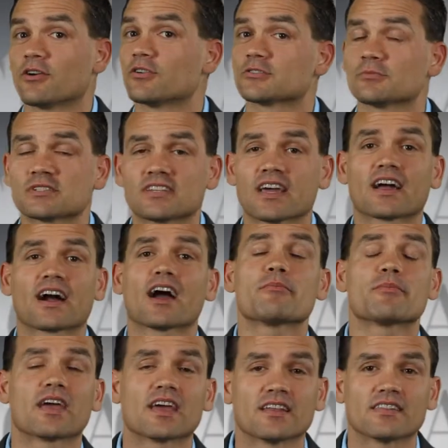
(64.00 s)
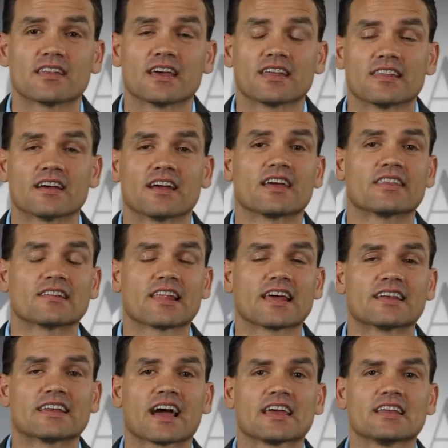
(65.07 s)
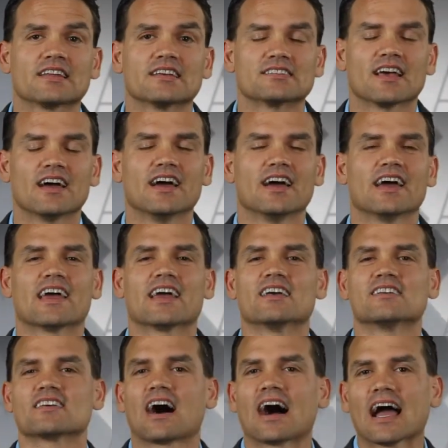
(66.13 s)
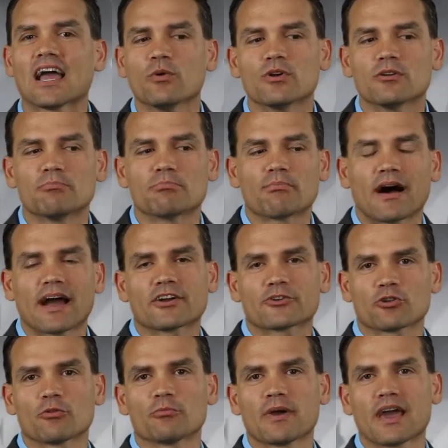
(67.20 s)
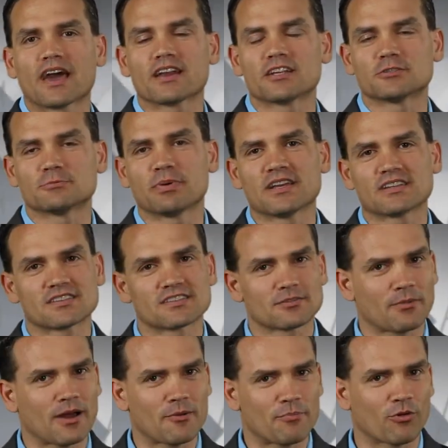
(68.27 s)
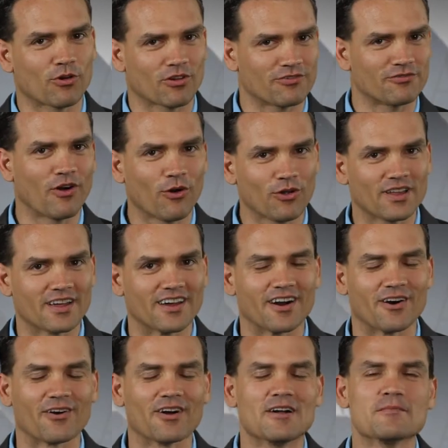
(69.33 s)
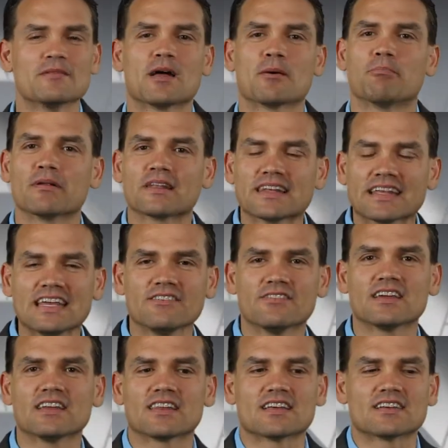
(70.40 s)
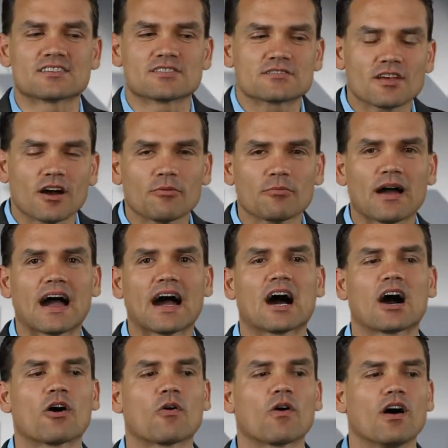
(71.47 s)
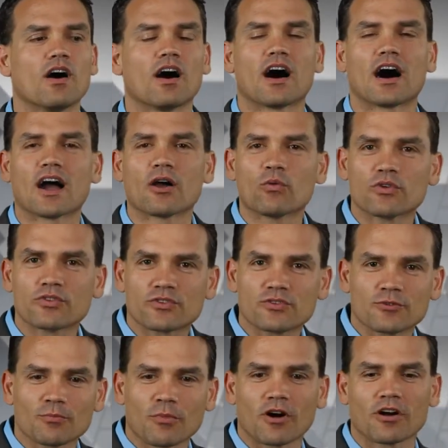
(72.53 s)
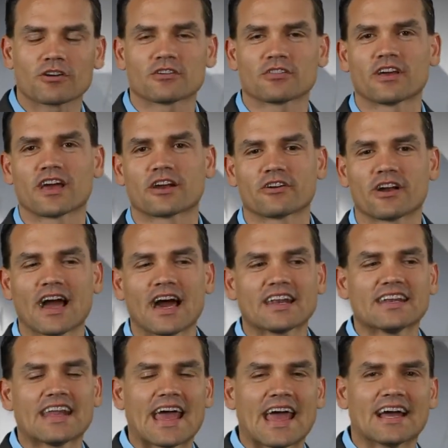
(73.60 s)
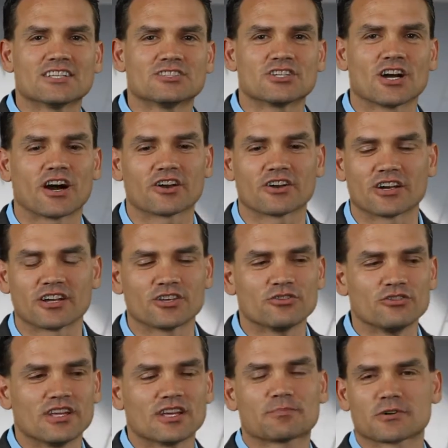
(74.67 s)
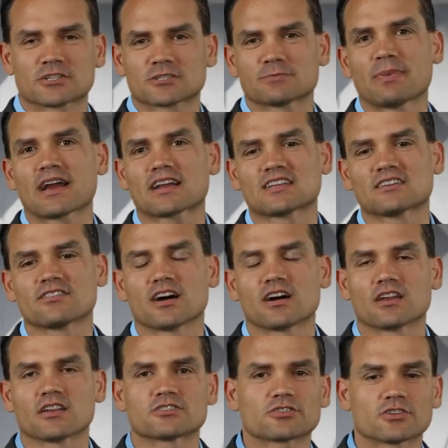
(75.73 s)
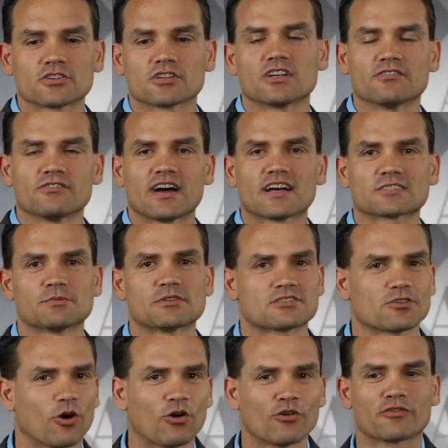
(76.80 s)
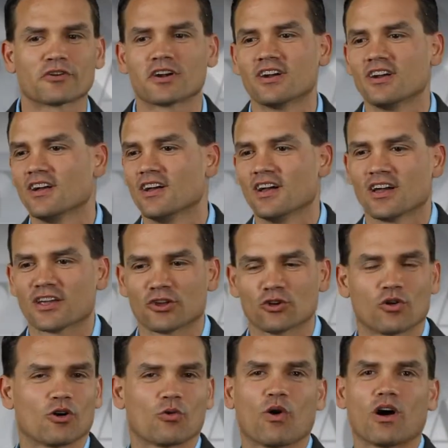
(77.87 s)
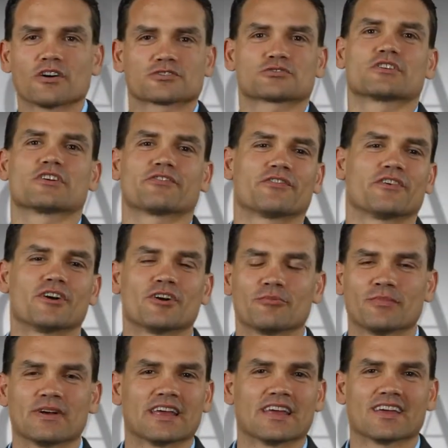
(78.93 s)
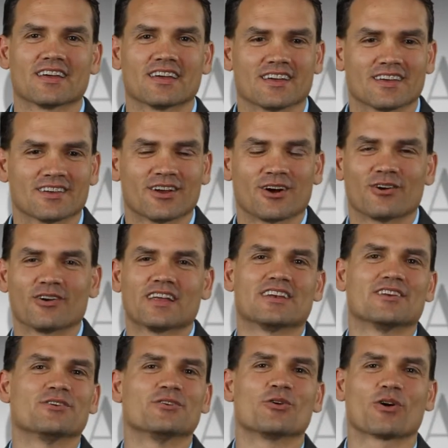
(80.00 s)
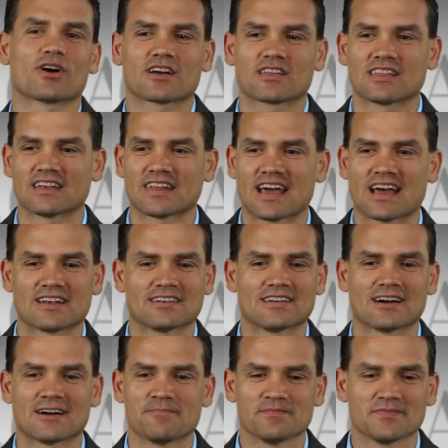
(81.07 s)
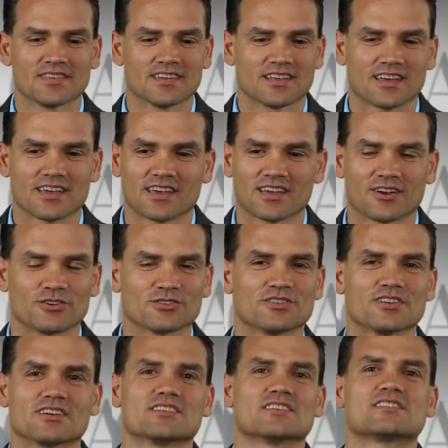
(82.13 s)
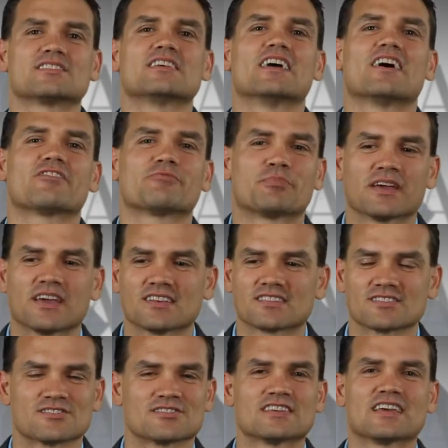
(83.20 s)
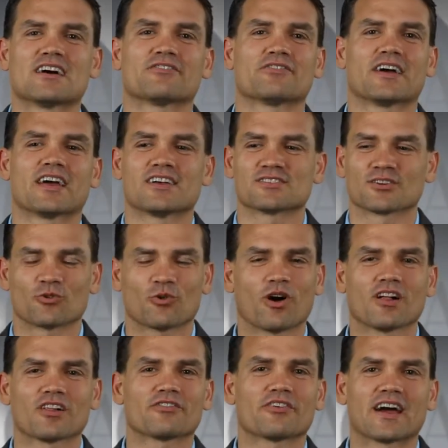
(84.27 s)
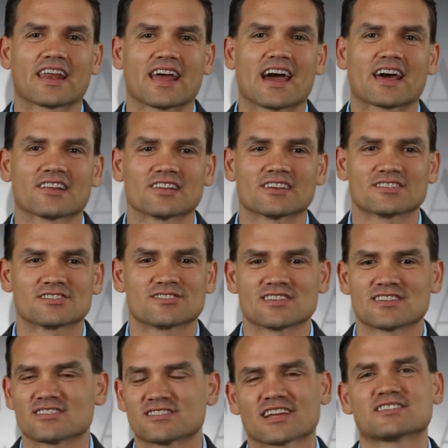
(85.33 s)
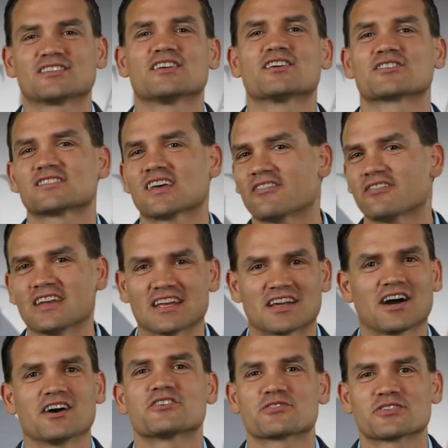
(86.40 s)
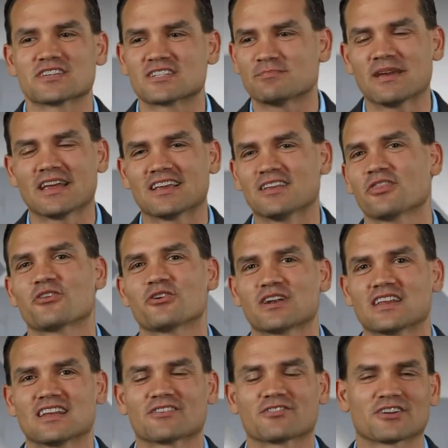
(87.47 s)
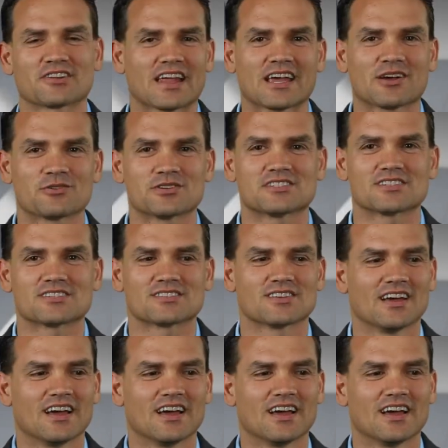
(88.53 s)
was a mistake I made in the late 90s, is I would micromanage pieces of my portfolio, believing that somehow I was smarter than or had an edge on or a unique perspective on certain investments over, a Wall Street firm, in New York that had CFPs and CFAs and qualified analysts in 60 or 70 countries speaking 30 different languages,